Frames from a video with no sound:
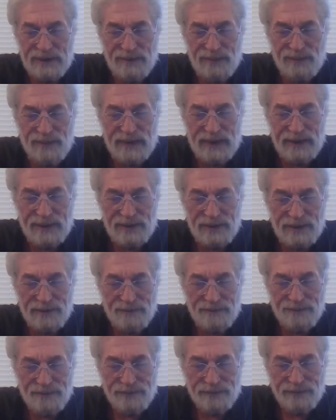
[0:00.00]
effects.
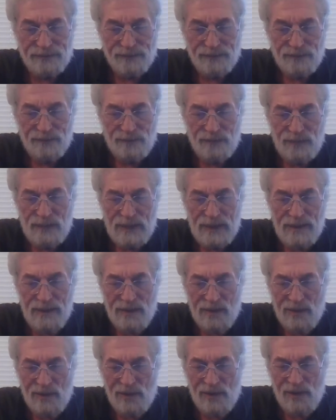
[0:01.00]

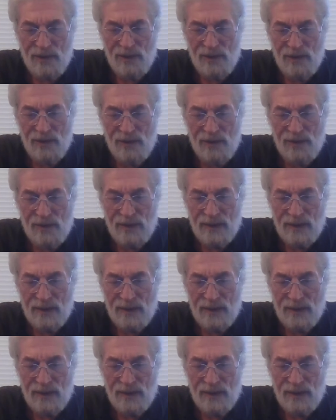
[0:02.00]
Uh,